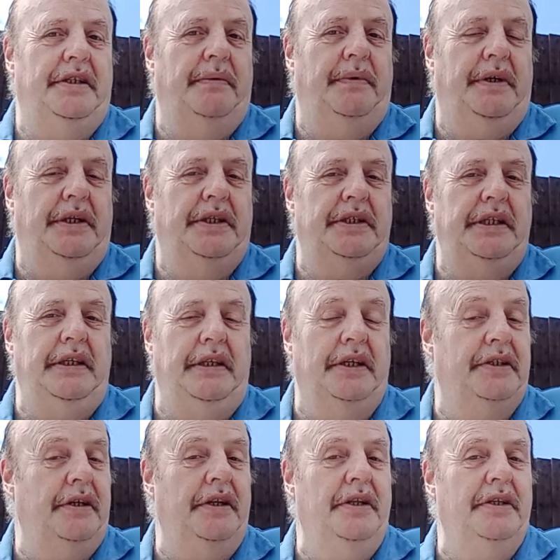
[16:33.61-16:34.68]
as we can see. The
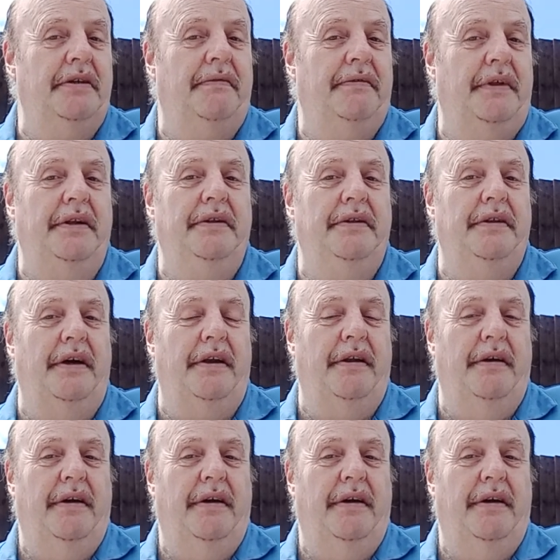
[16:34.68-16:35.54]
sons of thunder.